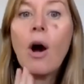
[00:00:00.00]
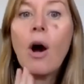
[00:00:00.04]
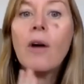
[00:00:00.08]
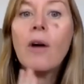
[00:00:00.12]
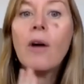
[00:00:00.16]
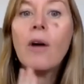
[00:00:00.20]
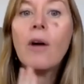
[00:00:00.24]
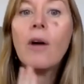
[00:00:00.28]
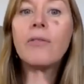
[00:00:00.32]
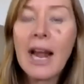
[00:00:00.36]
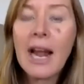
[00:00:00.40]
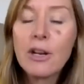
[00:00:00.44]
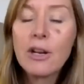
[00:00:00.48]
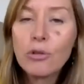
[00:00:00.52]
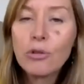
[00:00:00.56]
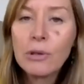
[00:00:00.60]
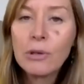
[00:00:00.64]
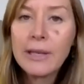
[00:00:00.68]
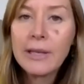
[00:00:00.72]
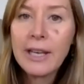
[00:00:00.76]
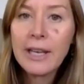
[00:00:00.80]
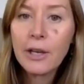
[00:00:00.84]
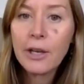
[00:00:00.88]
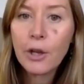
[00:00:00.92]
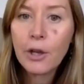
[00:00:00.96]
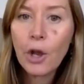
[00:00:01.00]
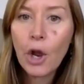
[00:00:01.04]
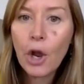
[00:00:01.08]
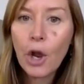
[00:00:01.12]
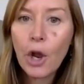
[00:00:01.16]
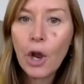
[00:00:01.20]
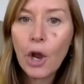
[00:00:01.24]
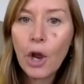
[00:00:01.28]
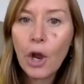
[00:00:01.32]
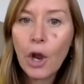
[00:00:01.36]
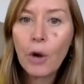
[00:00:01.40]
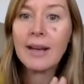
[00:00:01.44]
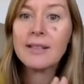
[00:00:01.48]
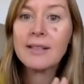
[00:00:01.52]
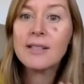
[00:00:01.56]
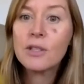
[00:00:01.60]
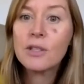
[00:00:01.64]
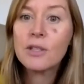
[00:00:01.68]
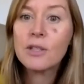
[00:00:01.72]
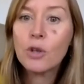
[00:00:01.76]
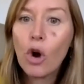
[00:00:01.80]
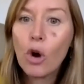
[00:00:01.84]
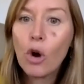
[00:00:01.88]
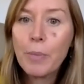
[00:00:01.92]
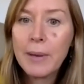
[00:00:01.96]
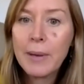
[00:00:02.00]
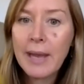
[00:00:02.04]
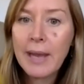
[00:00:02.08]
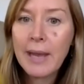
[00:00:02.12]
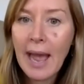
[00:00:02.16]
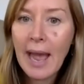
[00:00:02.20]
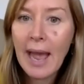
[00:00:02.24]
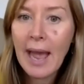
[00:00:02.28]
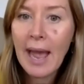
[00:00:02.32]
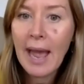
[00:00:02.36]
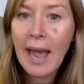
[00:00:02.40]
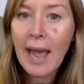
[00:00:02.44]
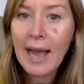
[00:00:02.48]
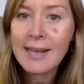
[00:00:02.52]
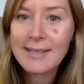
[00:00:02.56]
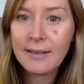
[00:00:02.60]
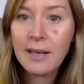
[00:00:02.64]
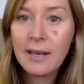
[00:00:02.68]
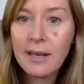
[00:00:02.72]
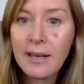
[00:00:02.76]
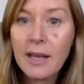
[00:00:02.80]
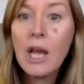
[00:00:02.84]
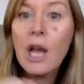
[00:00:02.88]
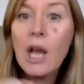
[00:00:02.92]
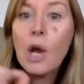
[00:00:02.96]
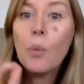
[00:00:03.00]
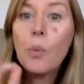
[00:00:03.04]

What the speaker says: of naturally occurring ascorbic acid,